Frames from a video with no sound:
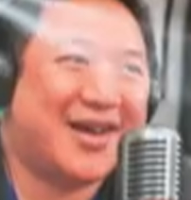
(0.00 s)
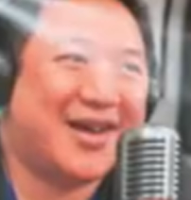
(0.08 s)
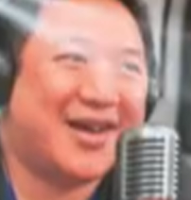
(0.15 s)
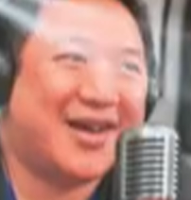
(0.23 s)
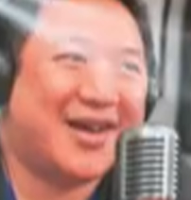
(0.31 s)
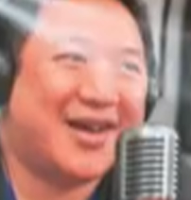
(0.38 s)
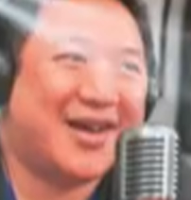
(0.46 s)

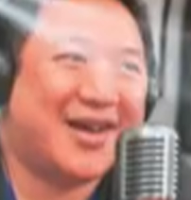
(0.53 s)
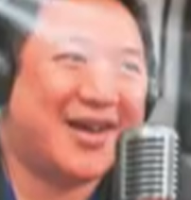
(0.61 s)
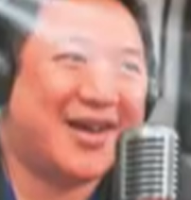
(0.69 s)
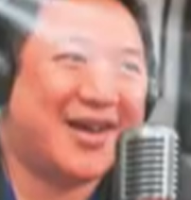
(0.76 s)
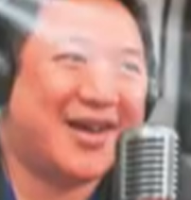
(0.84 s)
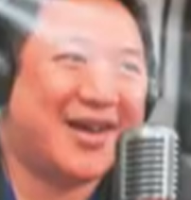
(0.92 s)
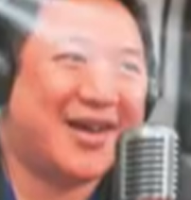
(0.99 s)

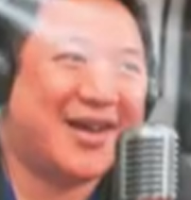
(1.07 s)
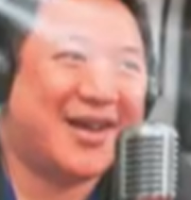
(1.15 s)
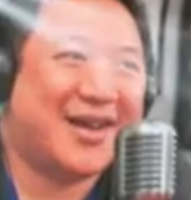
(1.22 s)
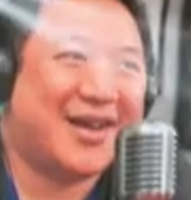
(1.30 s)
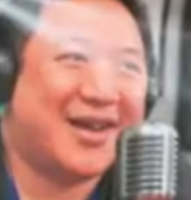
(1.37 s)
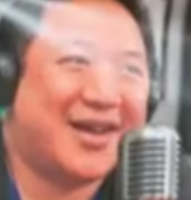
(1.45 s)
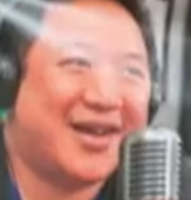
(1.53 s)

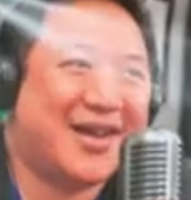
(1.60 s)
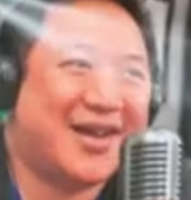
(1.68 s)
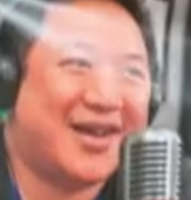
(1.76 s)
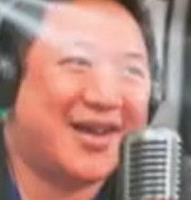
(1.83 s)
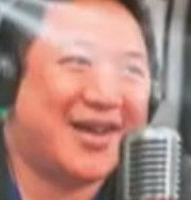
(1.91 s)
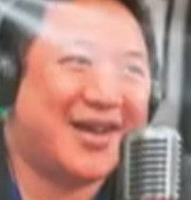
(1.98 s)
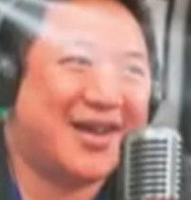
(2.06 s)

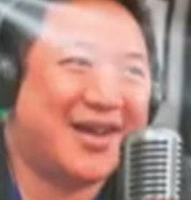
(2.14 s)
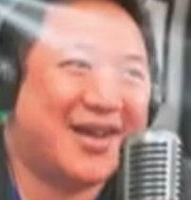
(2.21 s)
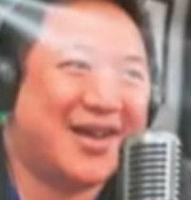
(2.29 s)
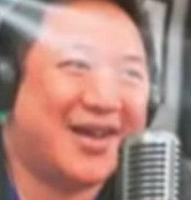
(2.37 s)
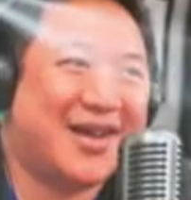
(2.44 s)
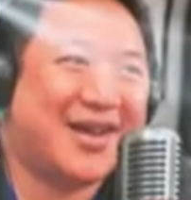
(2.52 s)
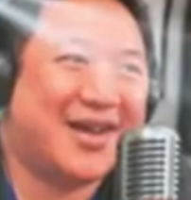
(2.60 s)

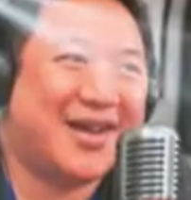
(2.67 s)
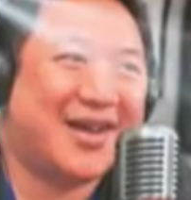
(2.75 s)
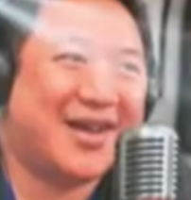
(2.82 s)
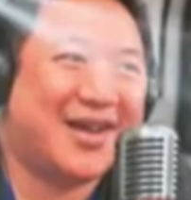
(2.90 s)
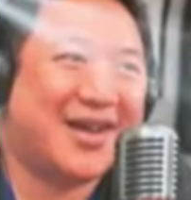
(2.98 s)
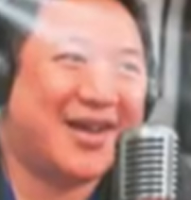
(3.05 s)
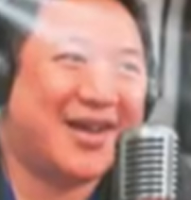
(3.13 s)

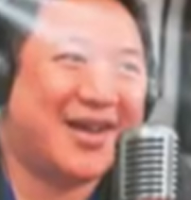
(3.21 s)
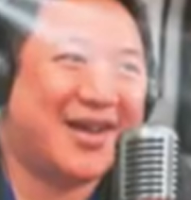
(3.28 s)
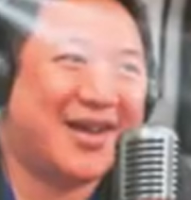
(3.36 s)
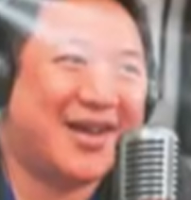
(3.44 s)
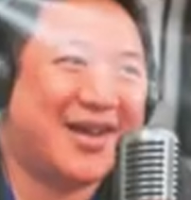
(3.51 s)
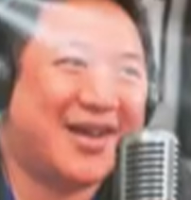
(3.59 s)
This person isn't speaking.